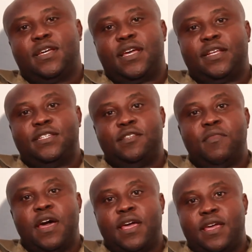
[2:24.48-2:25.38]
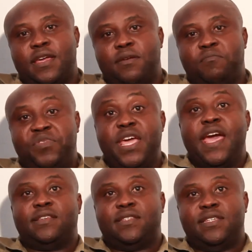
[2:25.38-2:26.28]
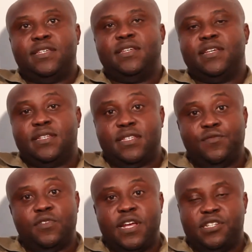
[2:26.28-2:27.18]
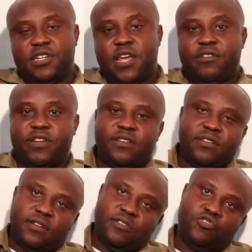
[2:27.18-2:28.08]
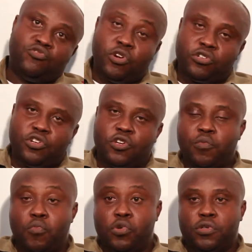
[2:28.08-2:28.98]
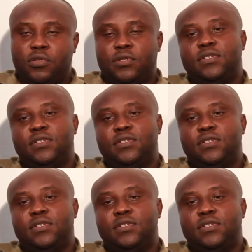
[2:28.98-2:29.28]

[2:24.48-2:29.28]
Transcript: getting my BSc in civil engineering structural model.